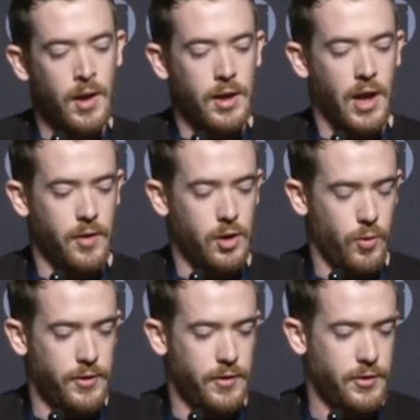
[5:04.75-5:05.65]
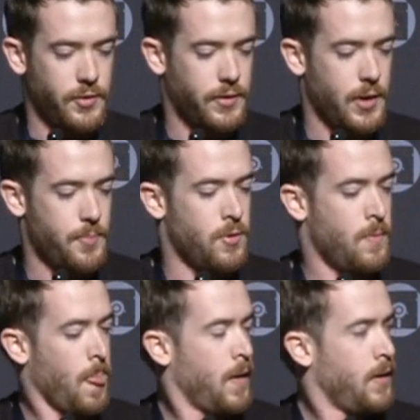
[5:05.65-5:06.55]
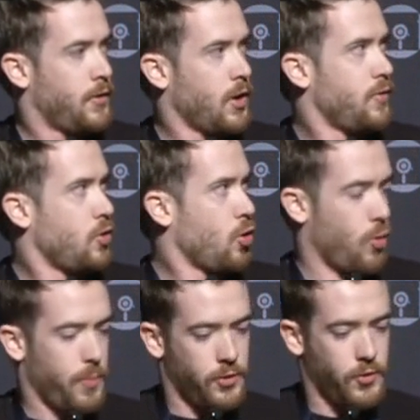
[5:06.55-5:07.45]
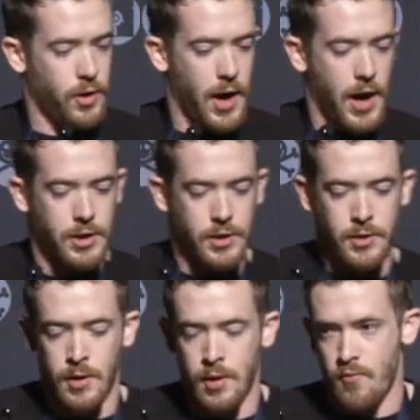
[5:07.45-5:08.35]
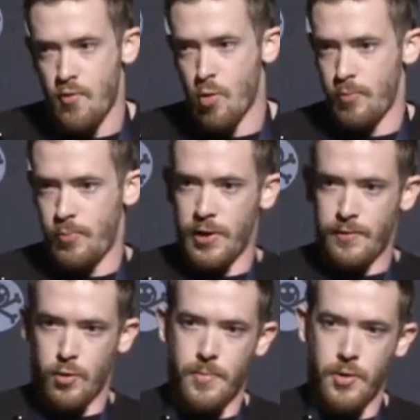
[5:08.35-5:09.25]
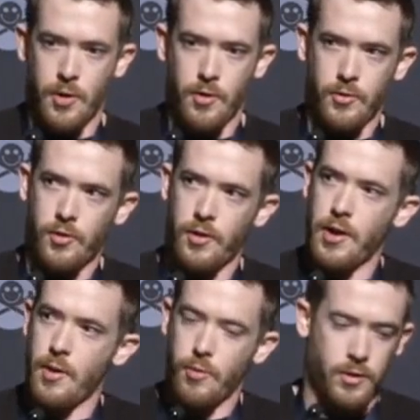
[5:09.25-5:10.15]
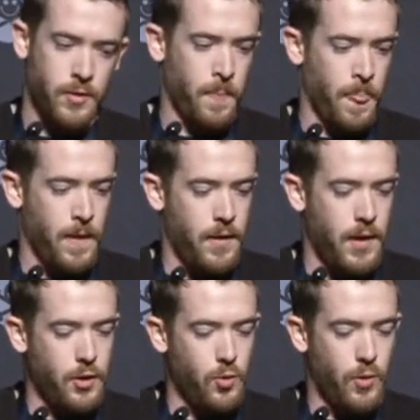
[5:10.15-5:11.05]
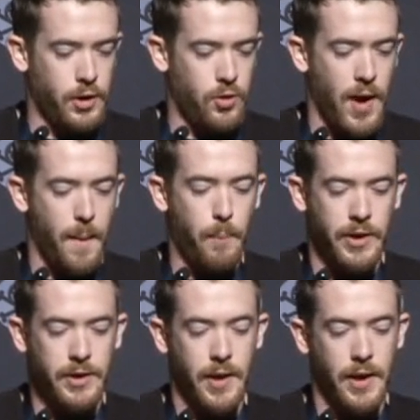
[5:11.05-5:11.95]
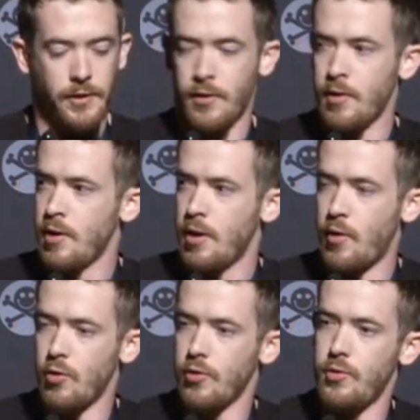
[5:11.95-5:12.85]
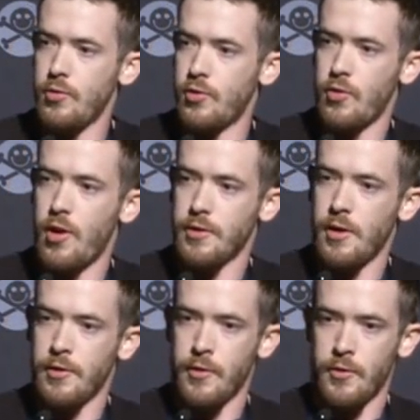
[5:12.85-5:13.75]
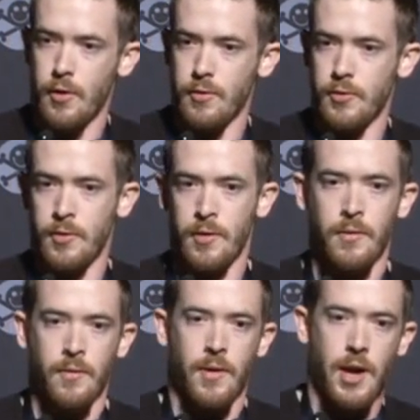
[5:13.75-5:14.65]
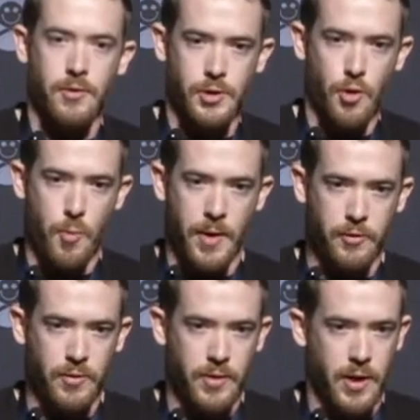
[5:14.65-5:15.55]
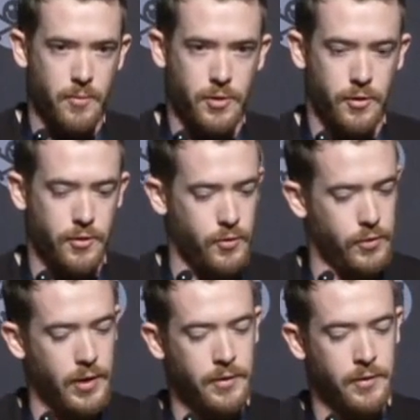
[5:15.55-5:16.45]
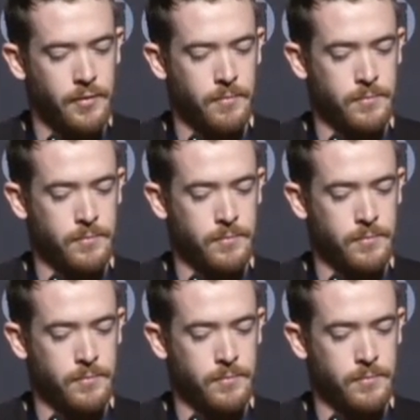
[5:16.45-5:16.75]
Kind of a quintessential example, say you have a local administrator hash for several remote hosts on a network, and you want to grab plain text of all the users logged onto those hosts. How would you go about doing that with current tool sets?